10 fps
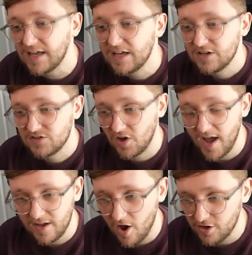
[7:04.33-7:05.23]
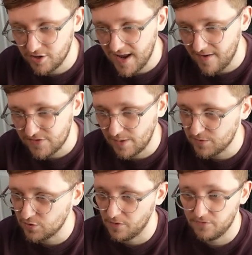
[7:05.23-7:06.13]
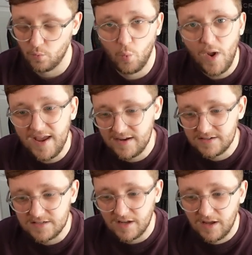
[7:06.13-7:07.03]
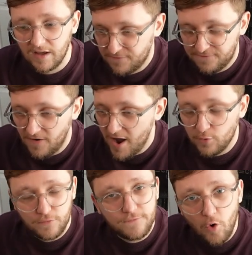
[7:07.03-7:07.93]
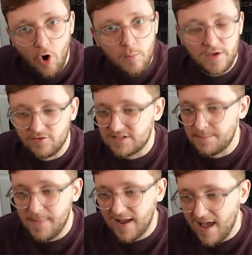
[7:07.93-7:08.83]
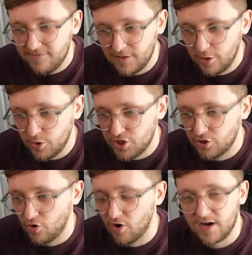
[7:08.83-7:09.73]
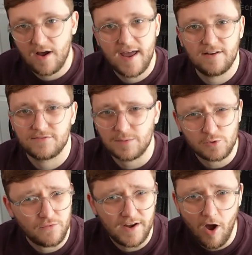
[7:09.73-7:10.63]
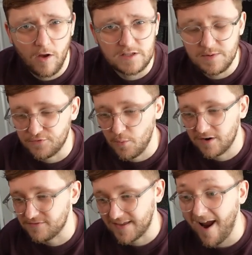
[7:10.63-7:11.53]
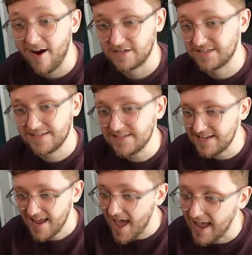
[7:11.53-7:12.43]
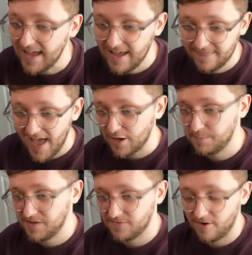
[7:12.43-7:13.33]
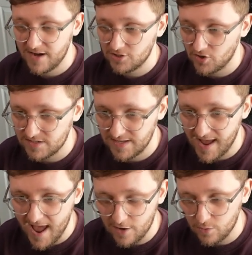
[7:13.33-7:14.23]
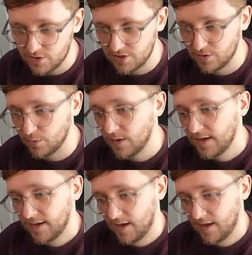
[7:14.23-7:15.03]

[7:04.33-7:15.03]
Zygarde could have some sort of winged final form, whether it's a Mega Evolution or a kind of some sort of enhancement from one of the characters in ZA. That could be a very interesting angle to